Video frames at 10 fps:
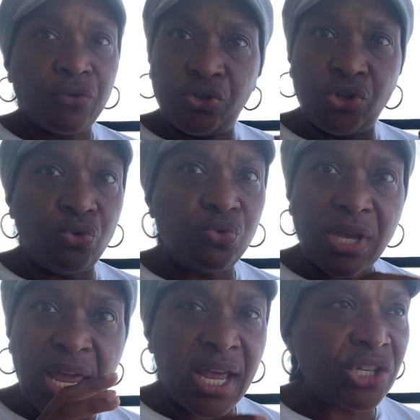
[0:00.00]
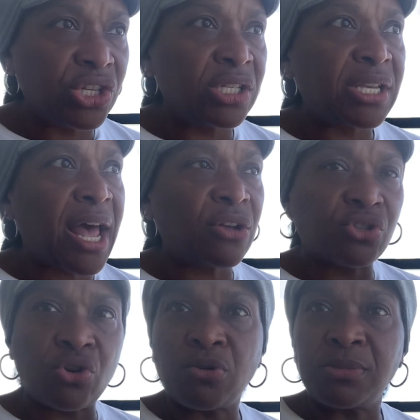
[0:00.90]
Jews and Gentiles,
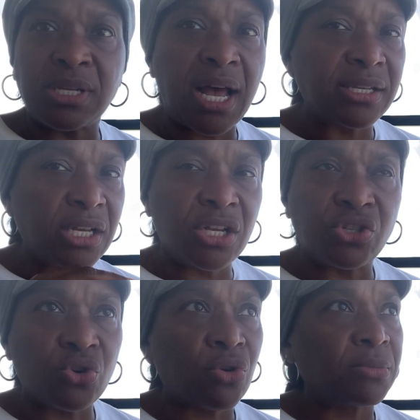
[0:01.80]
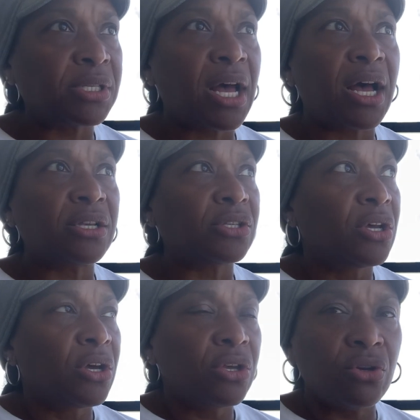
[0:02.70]
circumcised, uncircumcised,
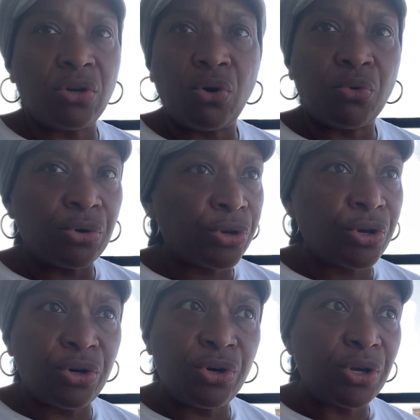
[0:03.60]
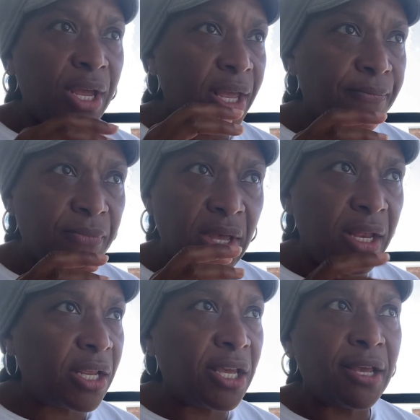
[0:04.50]
you know, good
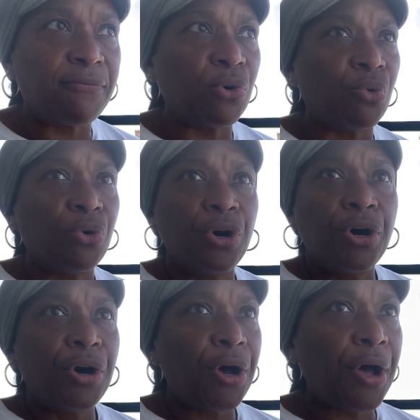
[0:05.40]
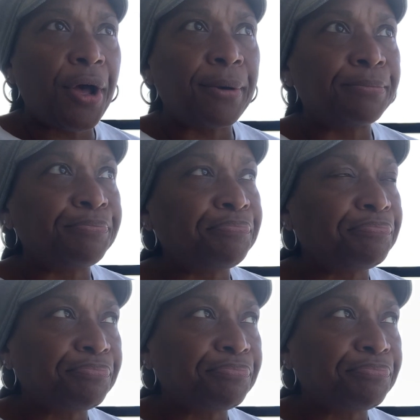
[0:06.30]
and evil, um,